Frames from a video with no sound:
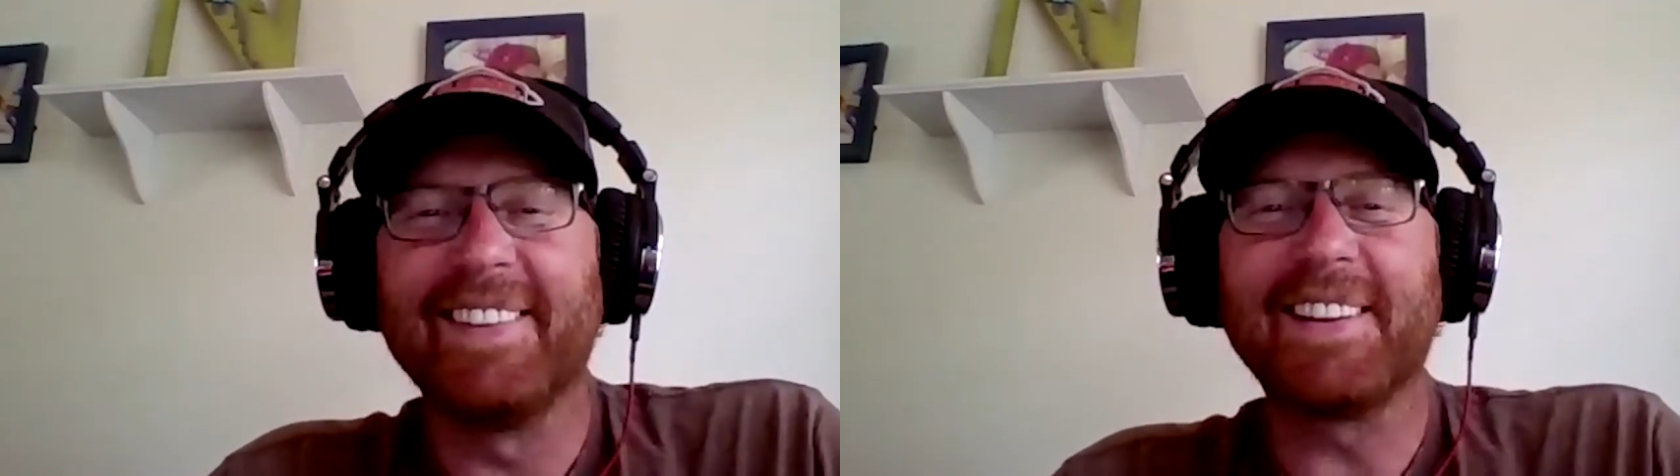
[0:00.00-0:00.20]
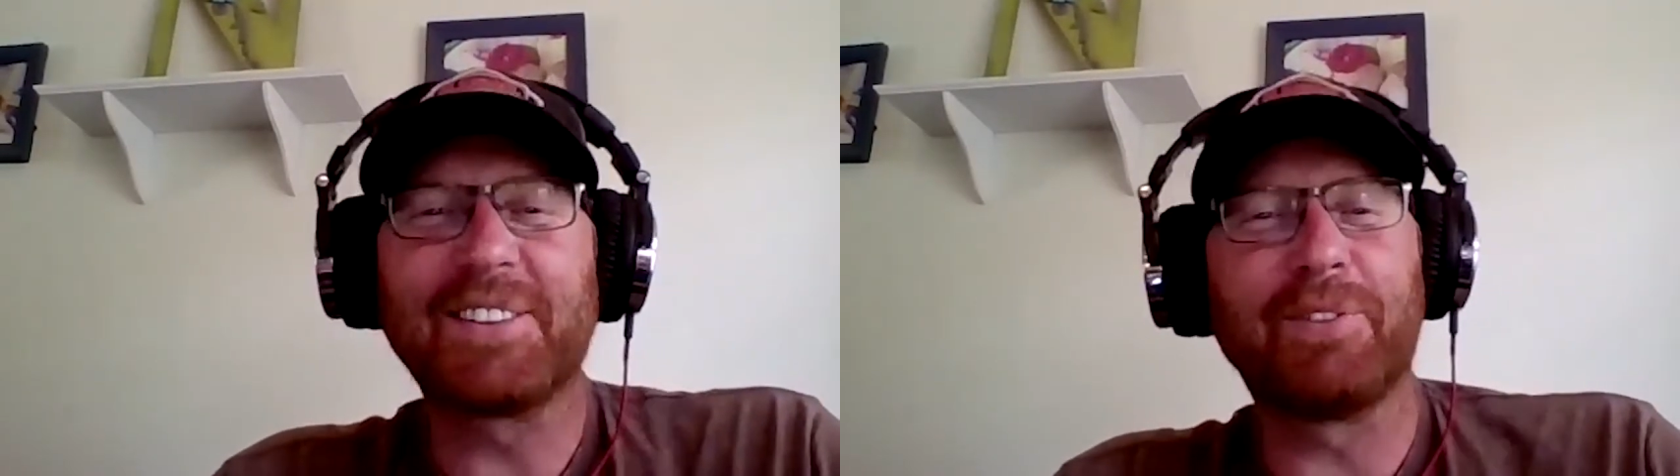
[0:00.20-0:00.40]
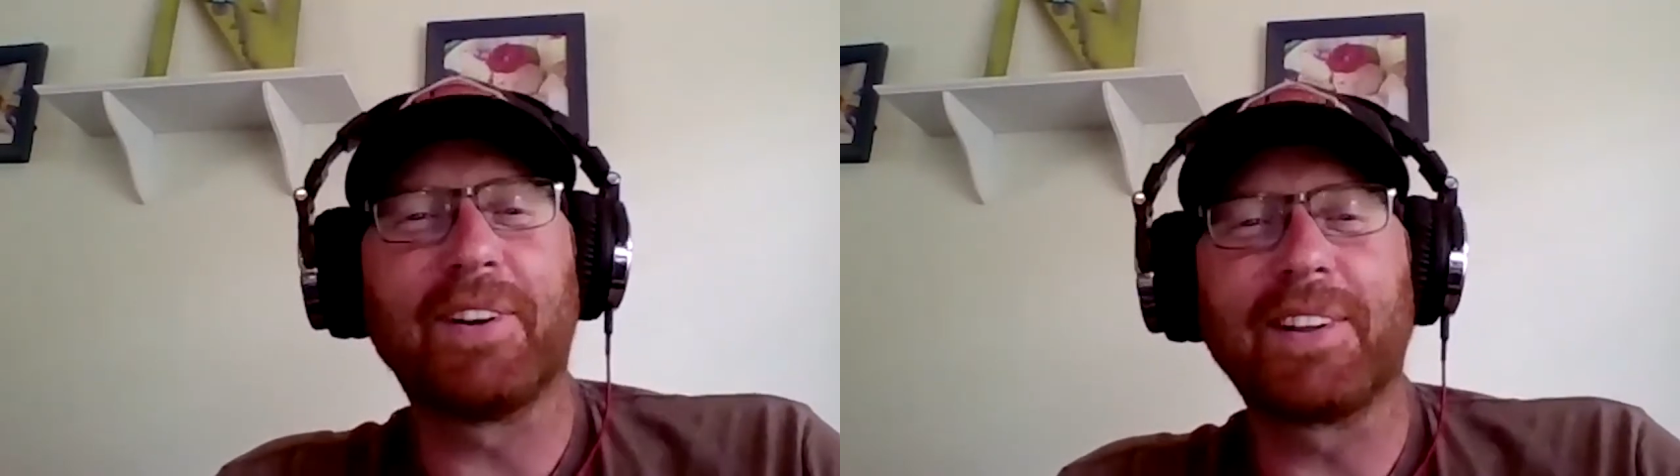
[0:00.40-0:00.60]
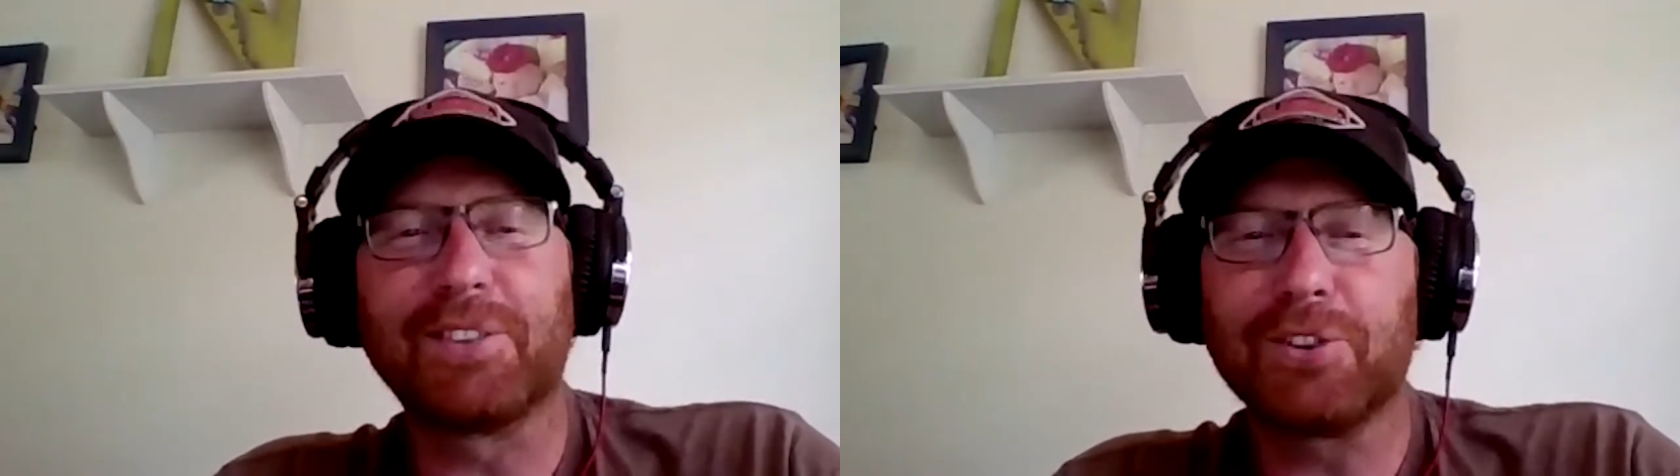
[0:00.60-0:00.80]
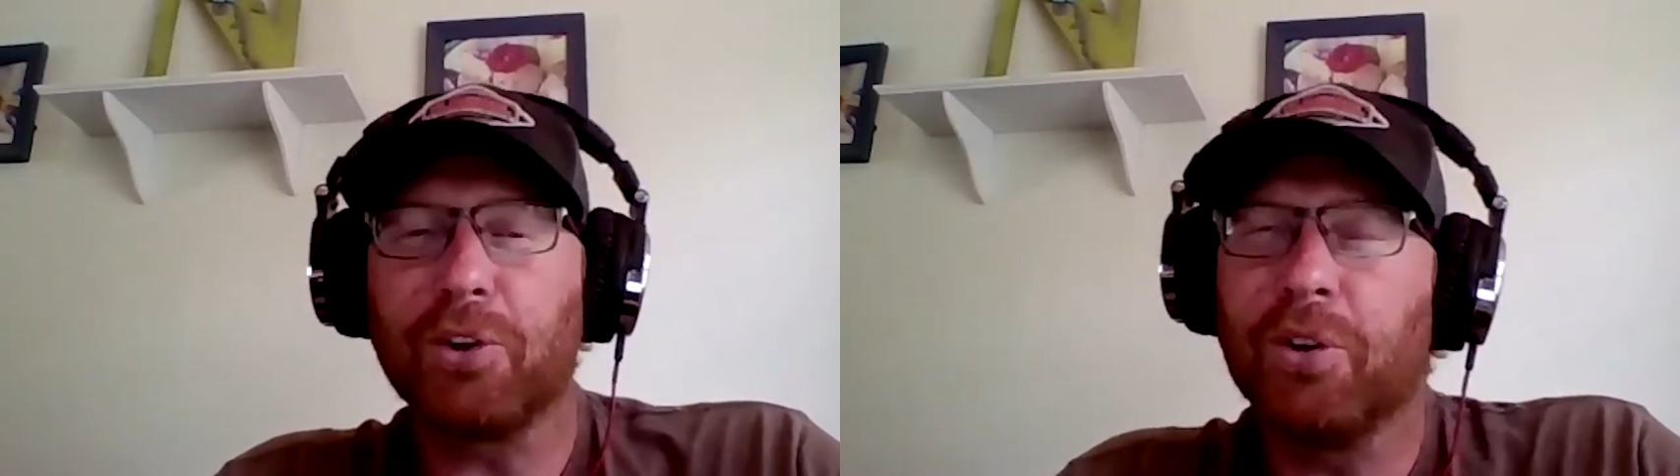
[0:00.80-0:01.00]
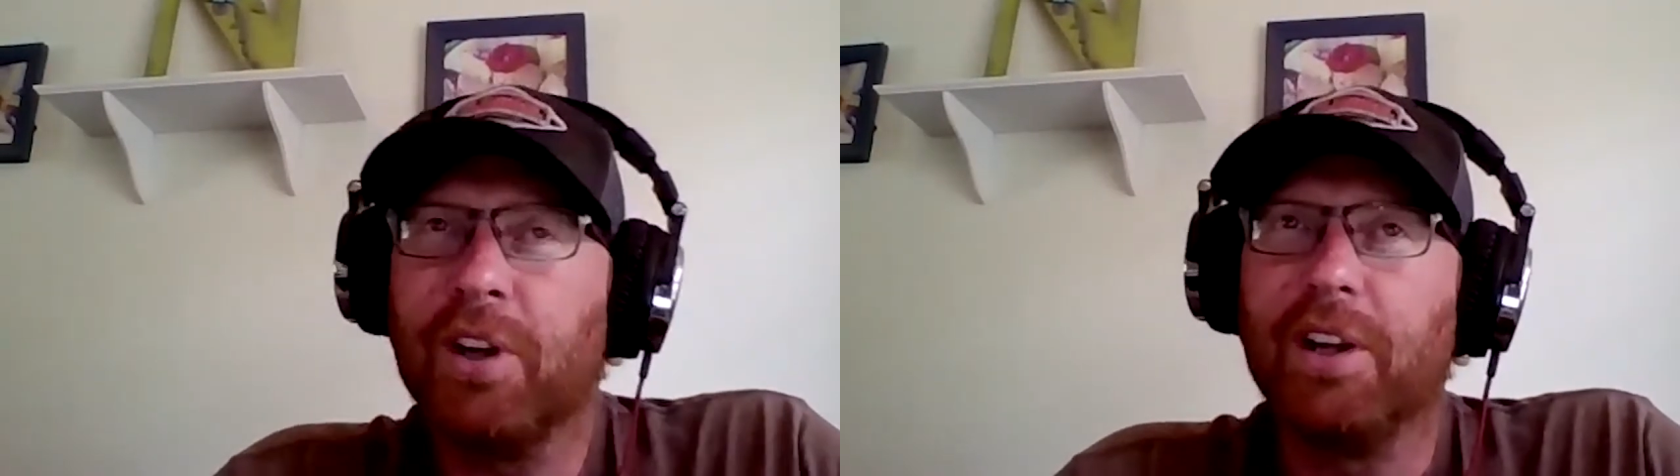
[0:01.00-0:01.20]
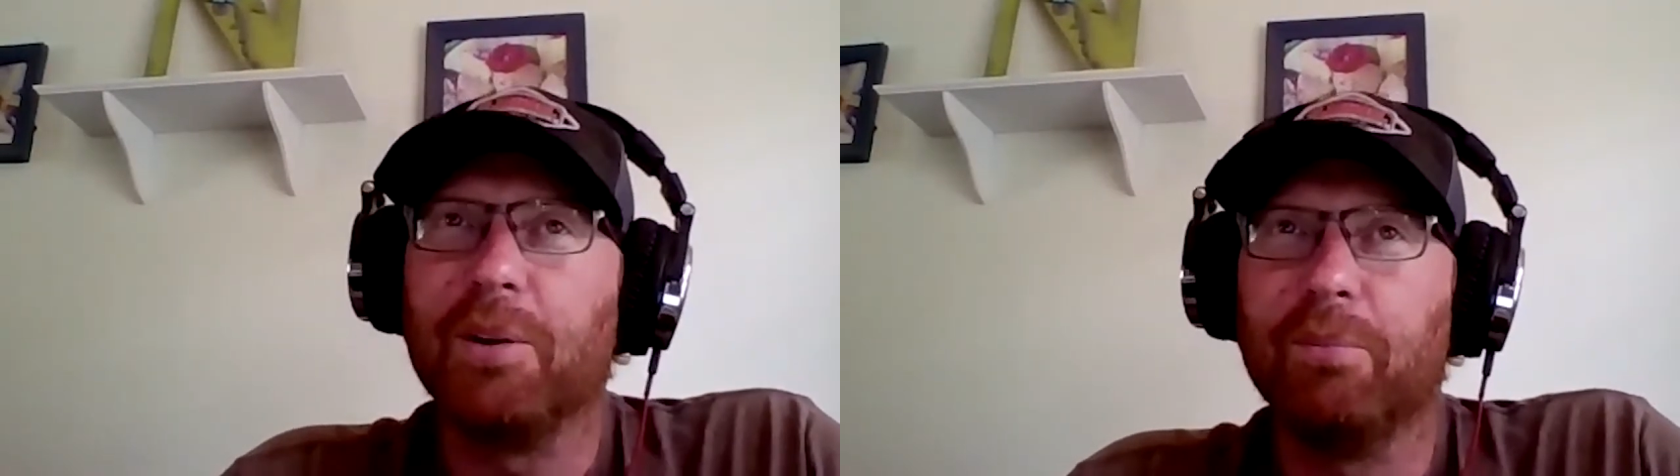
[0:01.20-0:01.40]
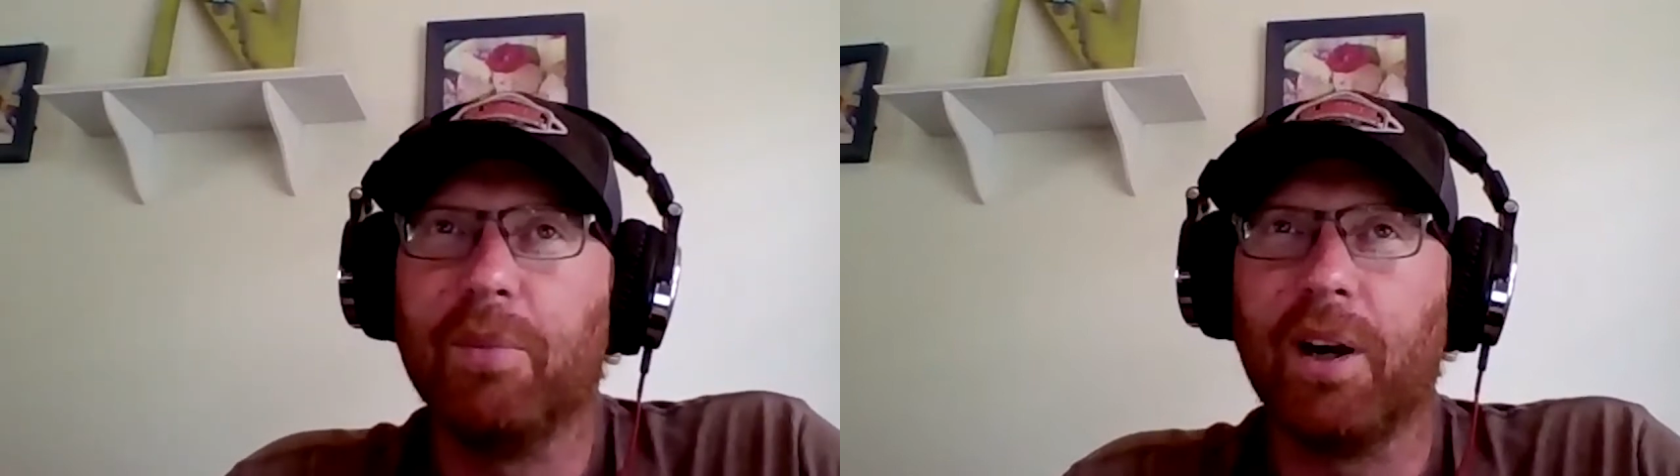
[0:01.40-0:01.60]
that's funny. So
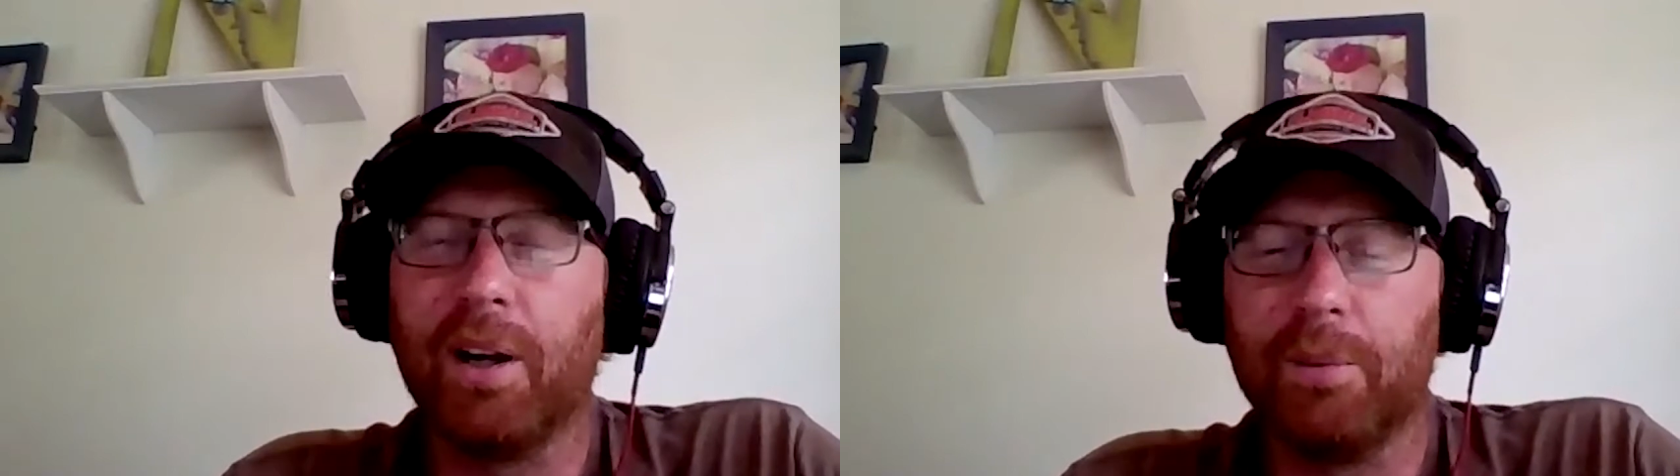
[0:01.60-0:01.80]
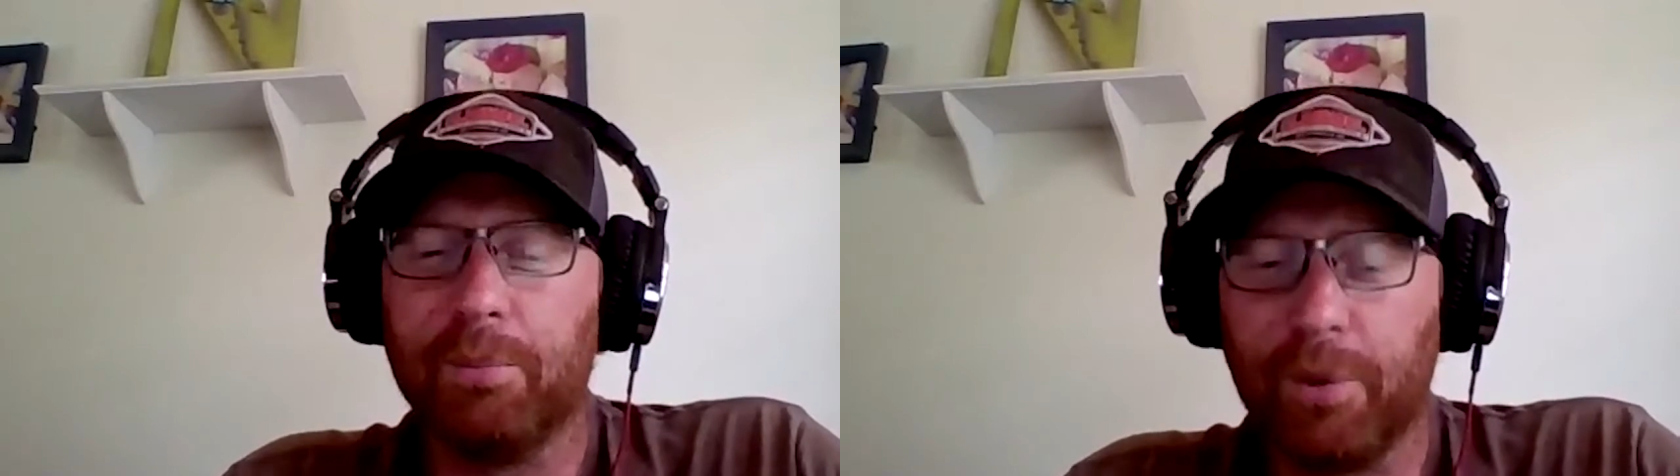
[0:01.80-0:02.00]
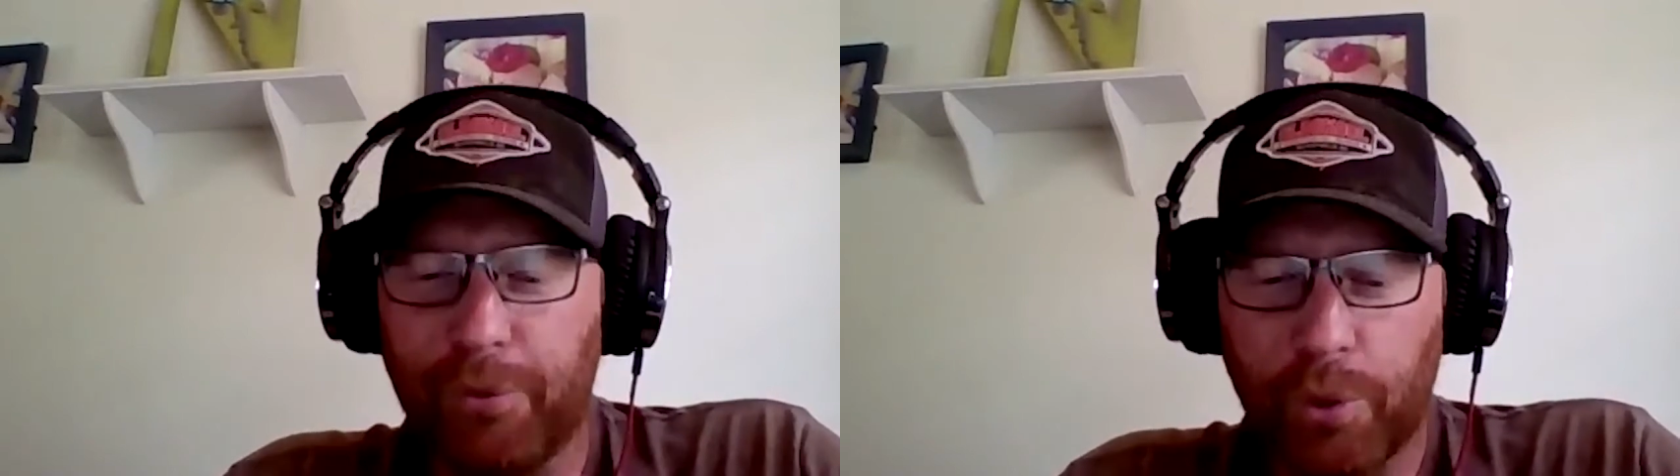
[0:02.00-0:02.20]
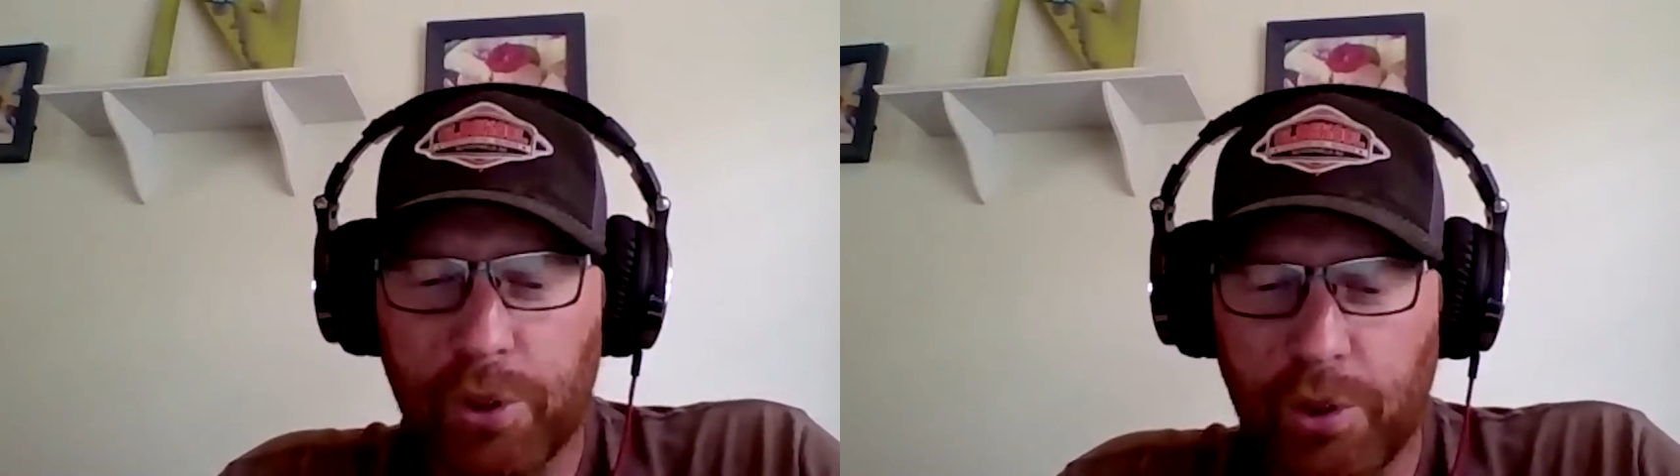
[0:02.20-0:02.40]
before